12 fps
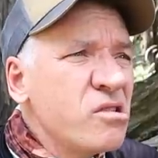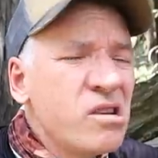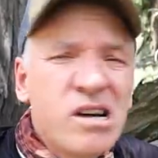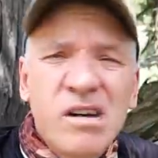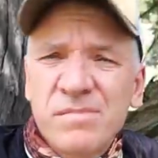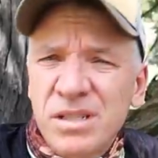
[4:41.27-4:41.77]

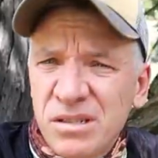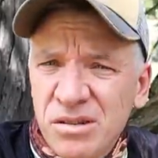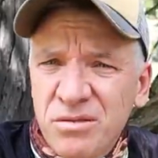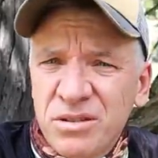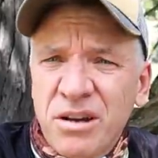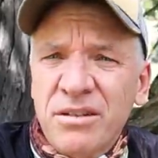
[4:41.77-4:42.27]
um,
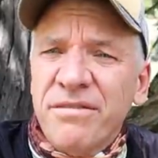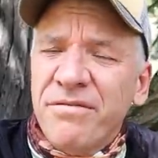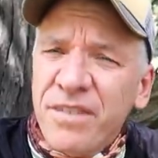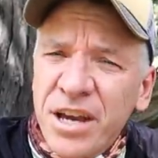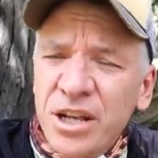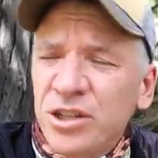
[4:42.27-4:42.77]
knows how to
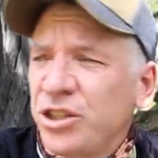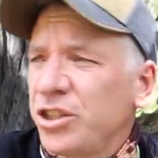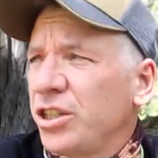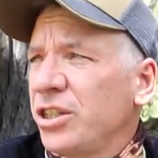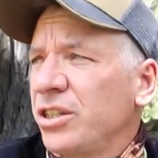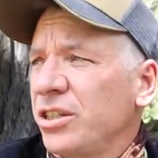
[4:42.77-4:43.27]
fish,